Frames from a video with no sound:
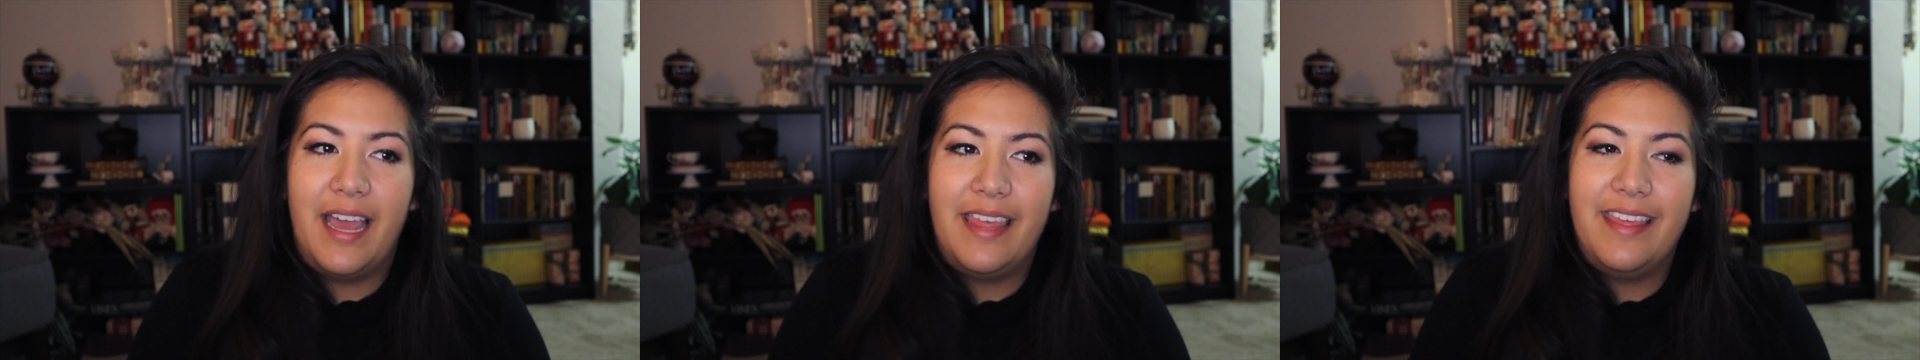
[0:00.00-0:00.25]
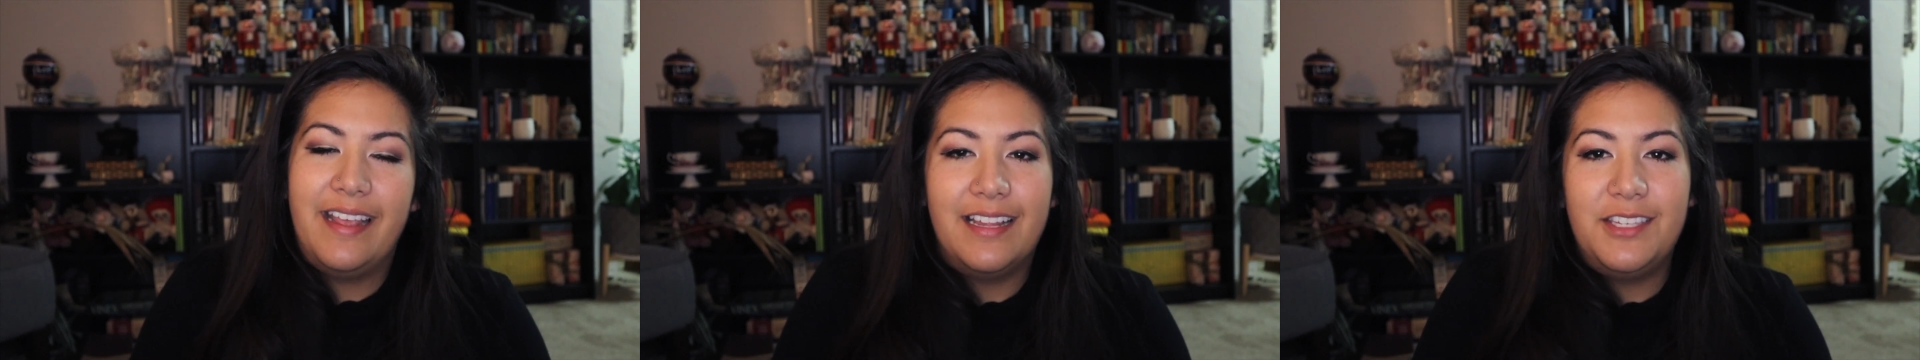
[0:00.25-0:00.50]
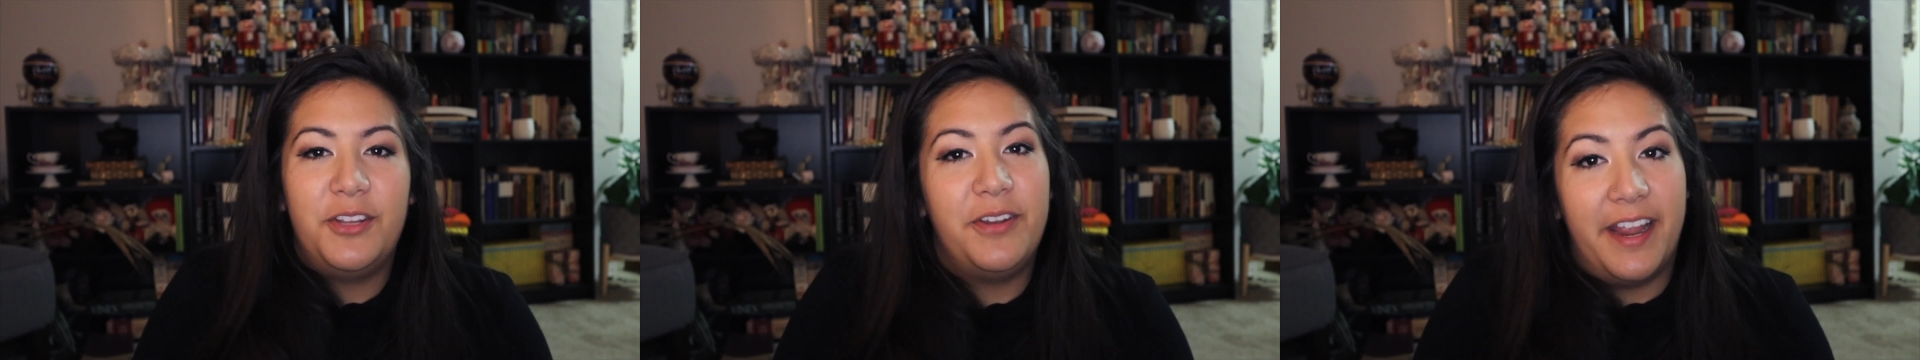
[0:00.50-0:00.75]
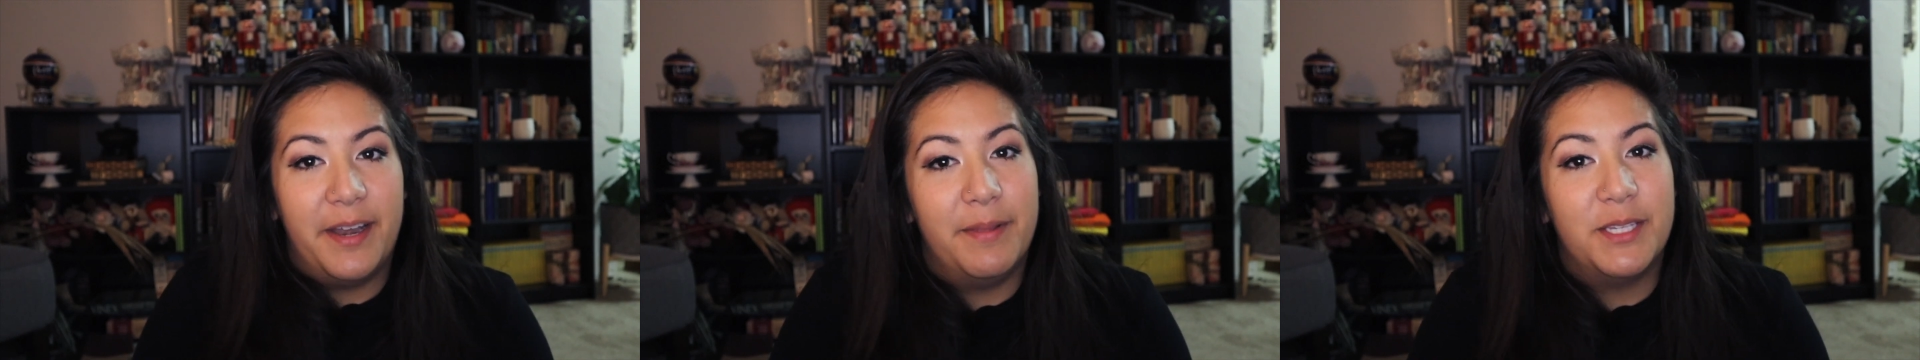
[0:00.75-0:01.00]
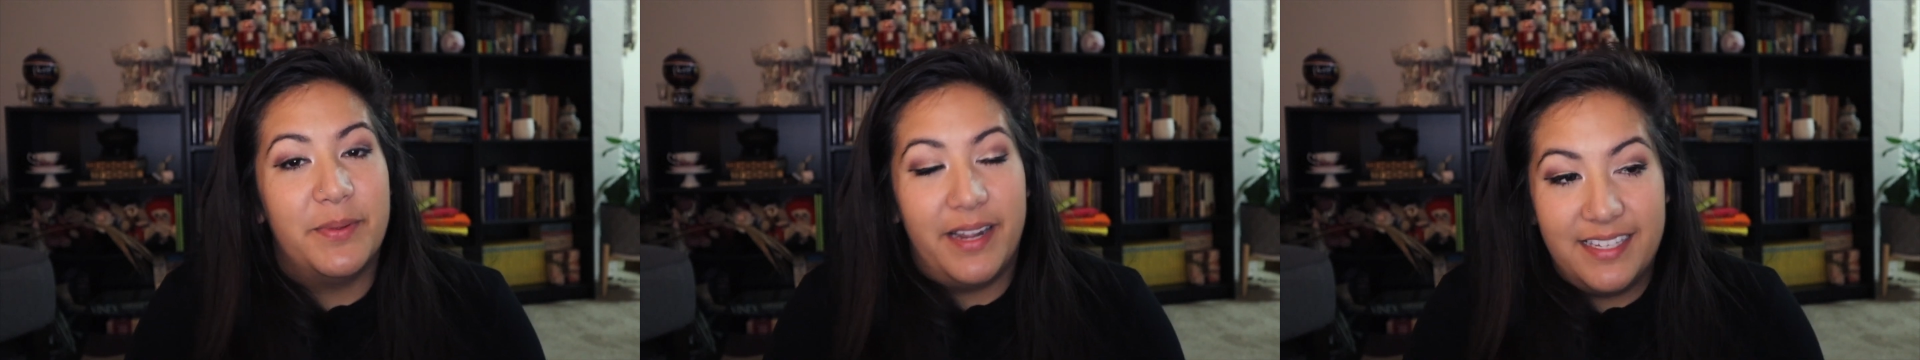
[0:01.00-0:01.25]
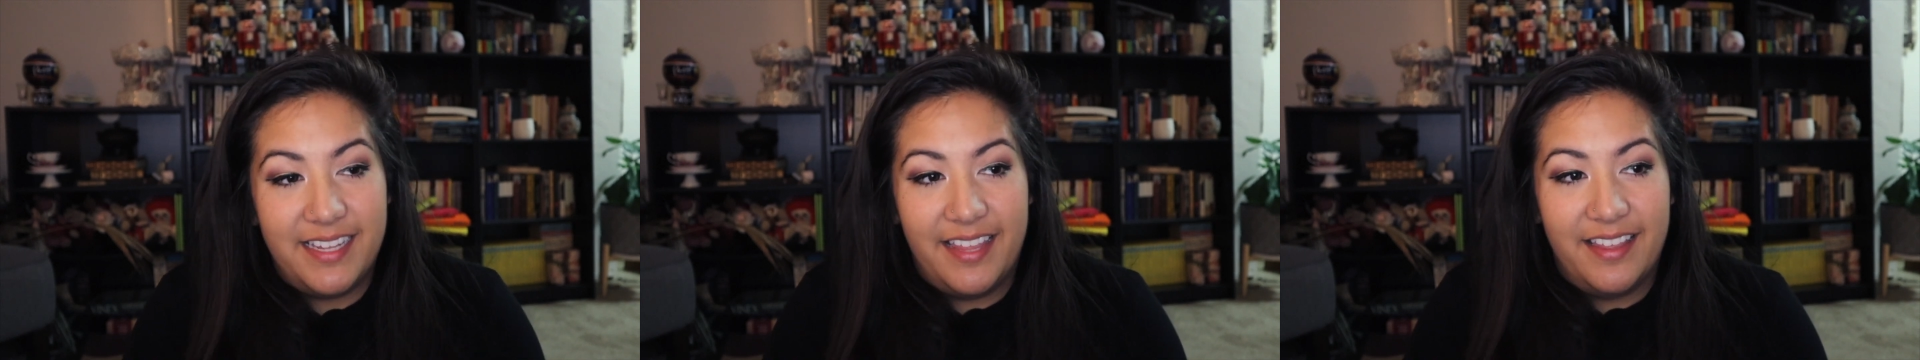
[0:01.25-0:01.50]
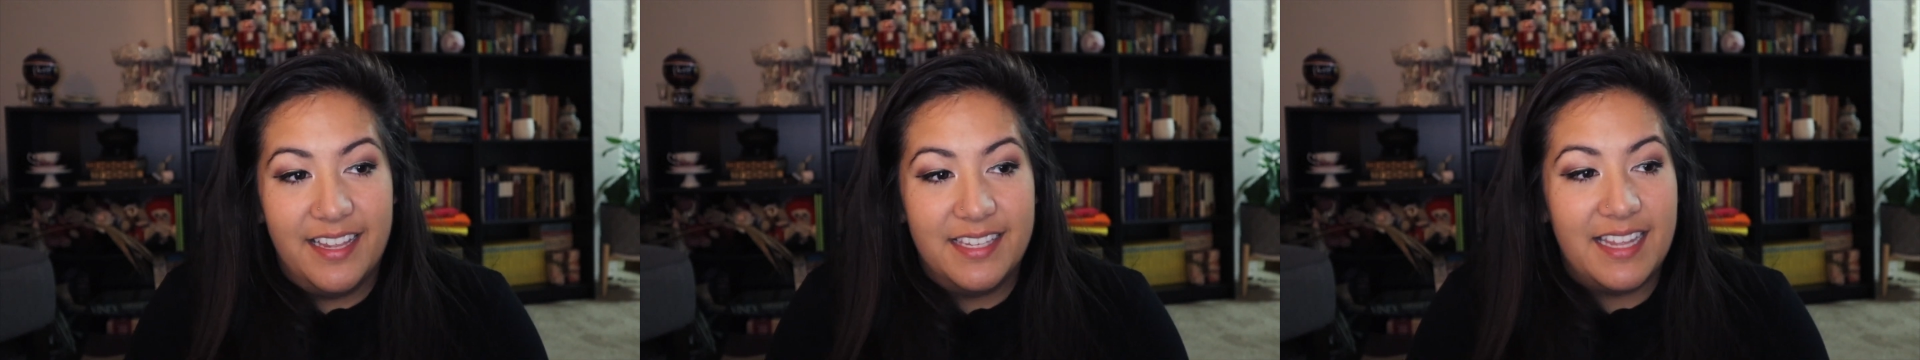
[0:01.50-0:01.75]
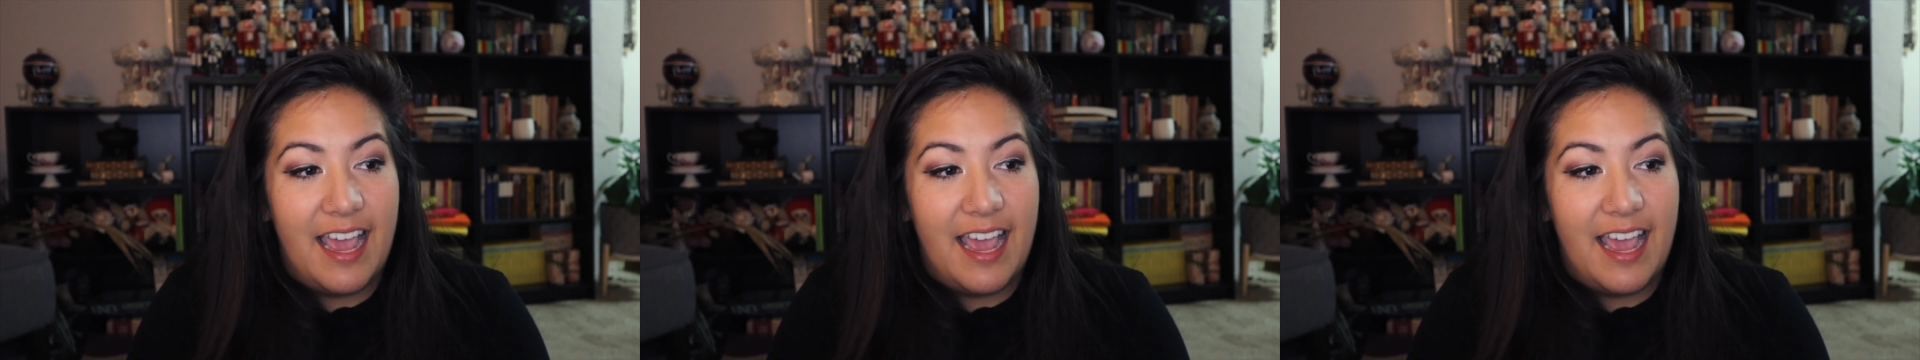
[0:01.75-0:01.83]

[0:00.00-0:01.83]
I think it's unanimous when I say this,